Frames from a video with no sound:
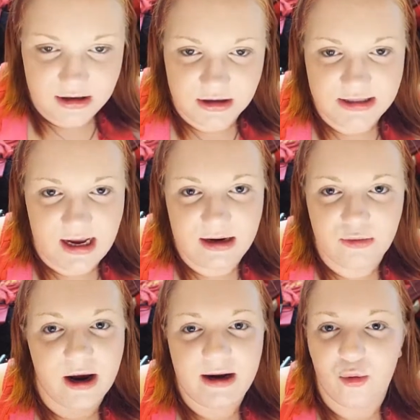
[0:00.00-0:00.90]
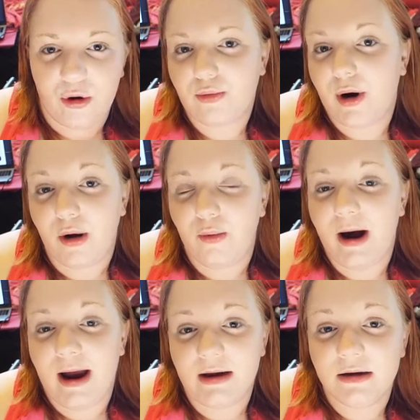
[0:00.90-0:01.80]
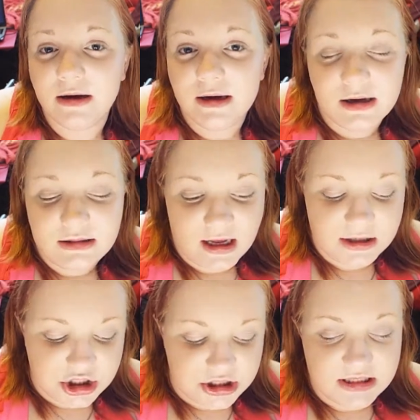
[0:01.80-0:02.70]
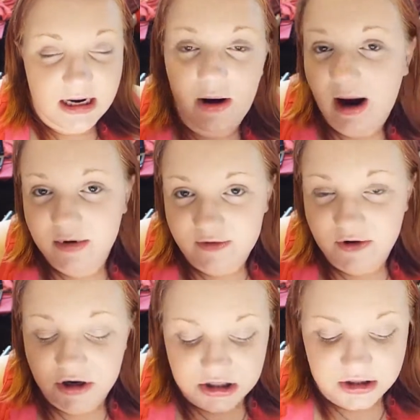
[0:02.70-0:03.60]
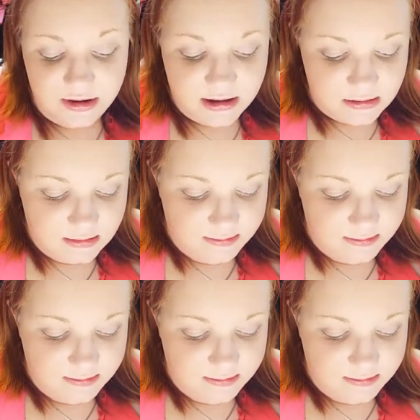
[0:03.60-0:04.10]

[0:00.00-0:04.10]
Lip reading: there's any right or wrong way. That's just how I prefer to do it.